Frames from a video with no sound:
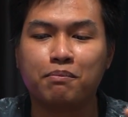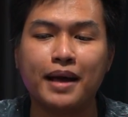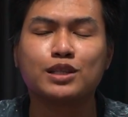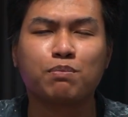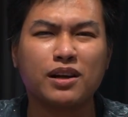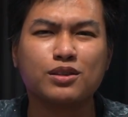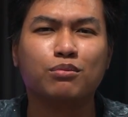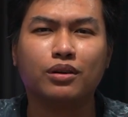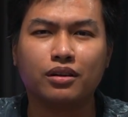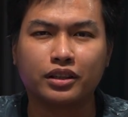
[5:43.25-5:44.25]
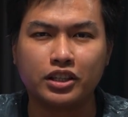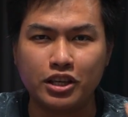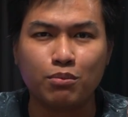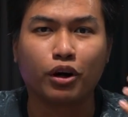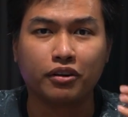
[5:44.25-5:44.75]
best possible
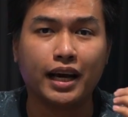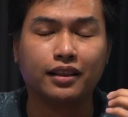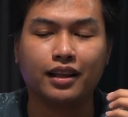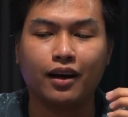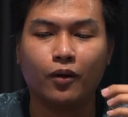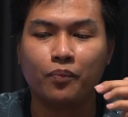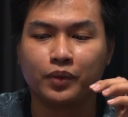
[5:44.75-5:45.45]
keyboard right now